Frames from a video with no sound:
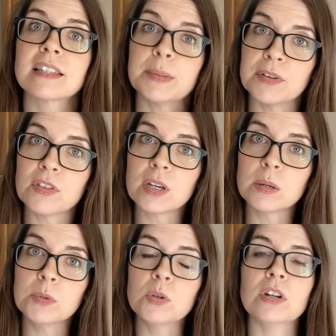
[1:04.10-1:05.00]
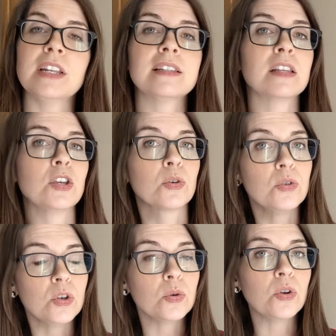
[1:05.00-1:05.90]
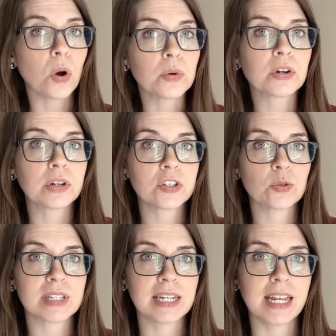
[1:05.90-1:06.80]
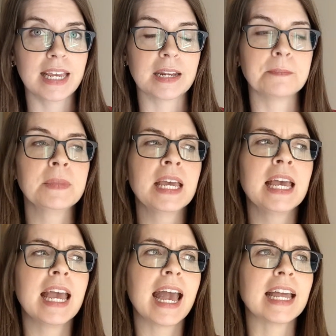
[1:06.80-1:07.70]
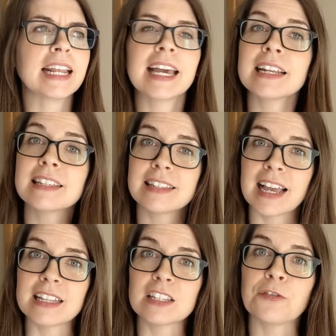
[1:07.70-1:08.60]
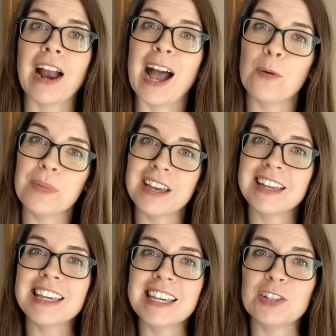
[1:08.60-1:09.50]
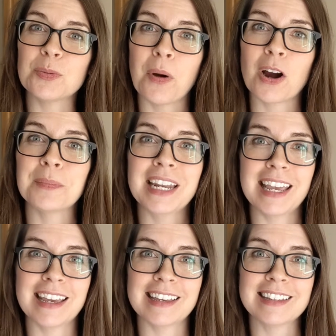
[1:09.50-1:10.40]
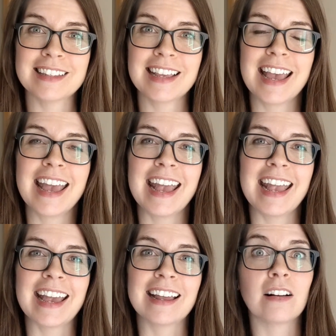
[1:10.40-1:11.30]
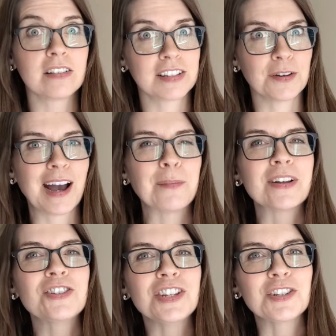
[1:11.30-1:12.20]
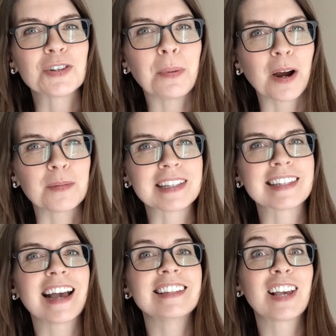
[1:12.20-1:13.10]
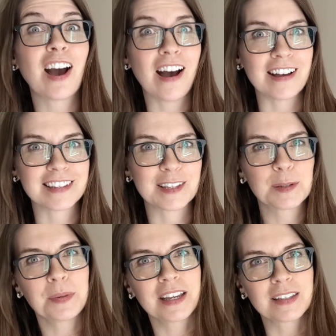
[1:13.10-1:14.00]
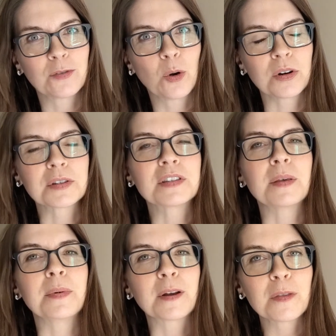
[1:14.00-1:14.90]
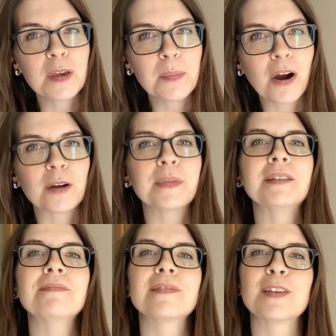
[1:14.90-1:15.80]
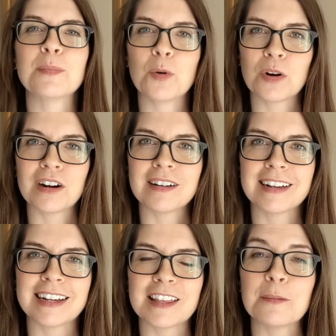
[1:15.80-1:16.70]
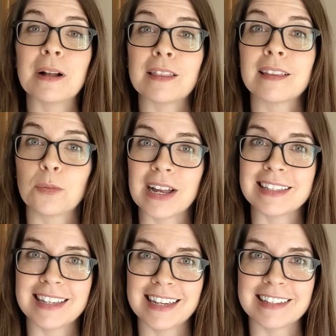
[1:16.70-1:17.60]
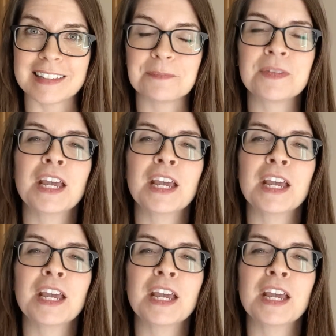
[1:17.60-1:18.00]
some of the communities that you know you're interested in and get a sense for how big each apartment is and also how much each apartment size costs. Because of course, the bigger the apartment, the more the monthly rent is.